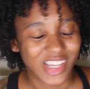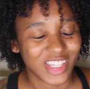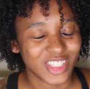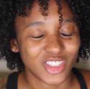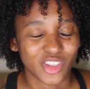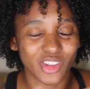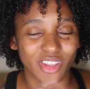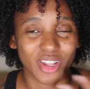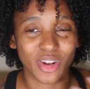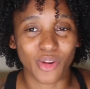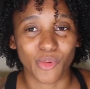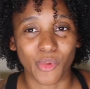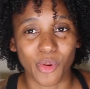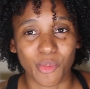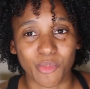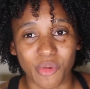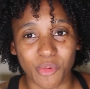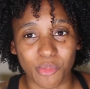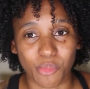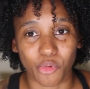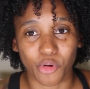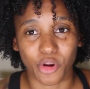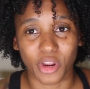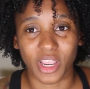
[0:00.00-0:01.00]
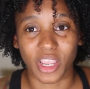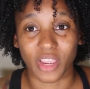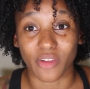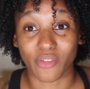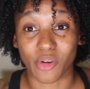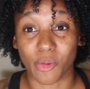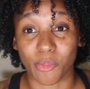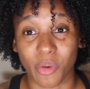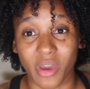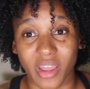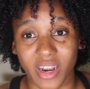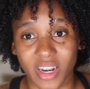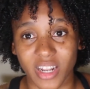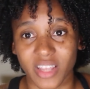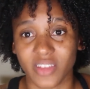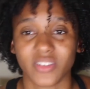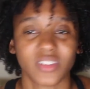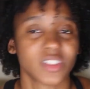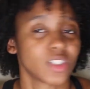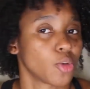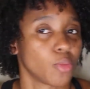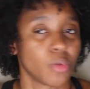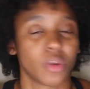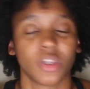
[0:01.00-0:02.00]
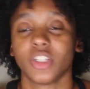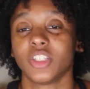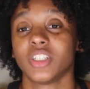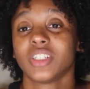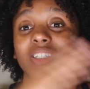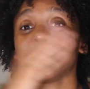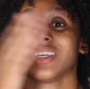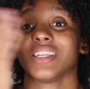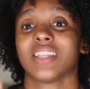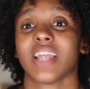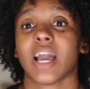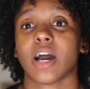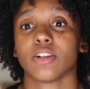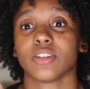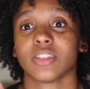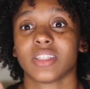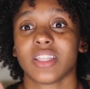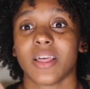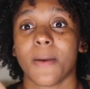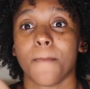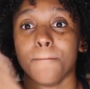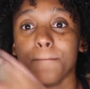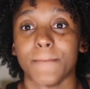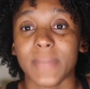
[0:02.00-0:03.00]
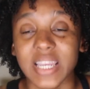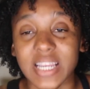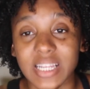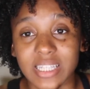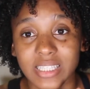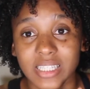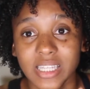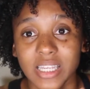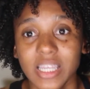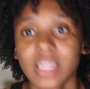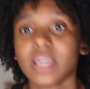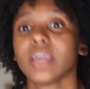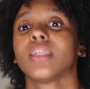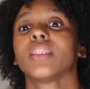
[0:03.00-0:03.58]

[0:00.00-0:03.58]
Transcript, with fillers: so that it wouldn't be boring and repetitive and so we can just get down to the meat